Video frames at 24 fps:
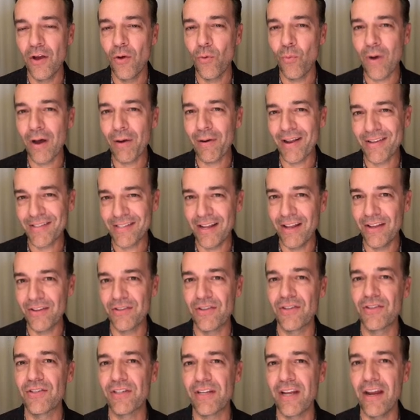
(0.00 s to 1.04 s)
Why do I say this
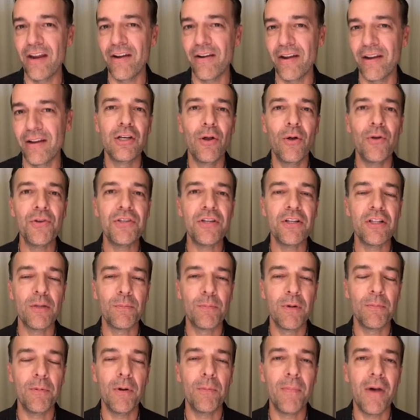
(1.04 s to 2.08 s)
is scary? Notice here in the
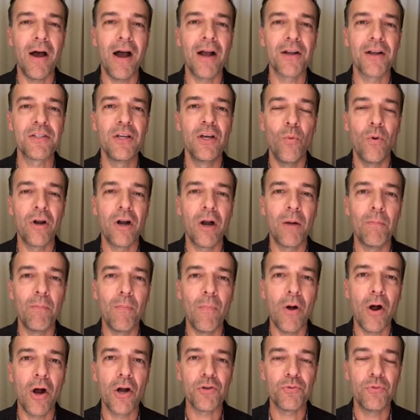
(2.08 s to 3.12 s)
purple box what our
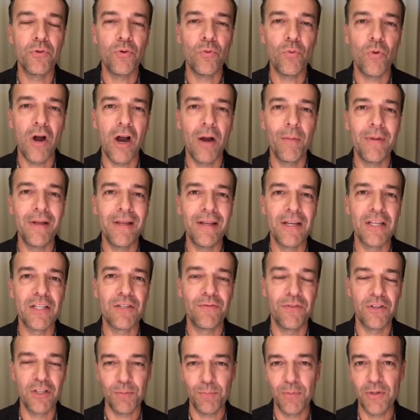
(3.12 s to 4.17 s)
margin requirement is
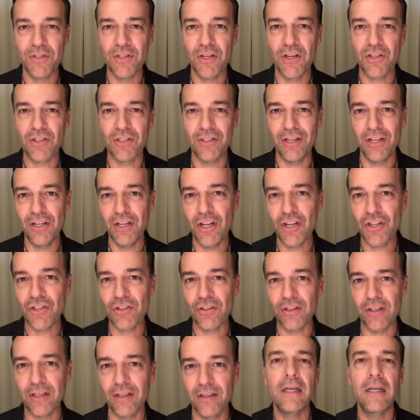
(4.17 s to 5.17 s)
for this position initially.